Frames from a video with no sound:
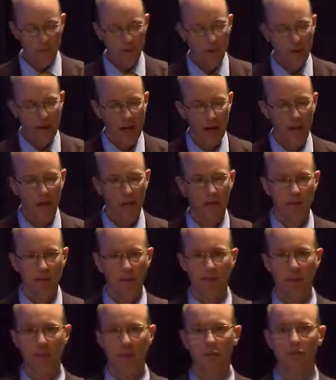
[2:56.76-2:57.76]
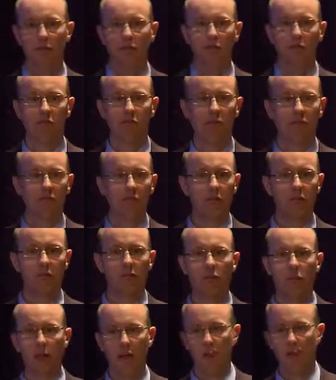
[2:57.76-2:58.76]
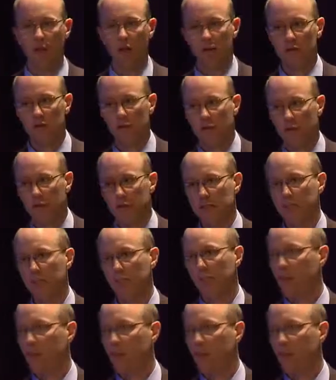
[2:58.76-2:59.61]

so how do we think about this sort of stuff in the Australian context?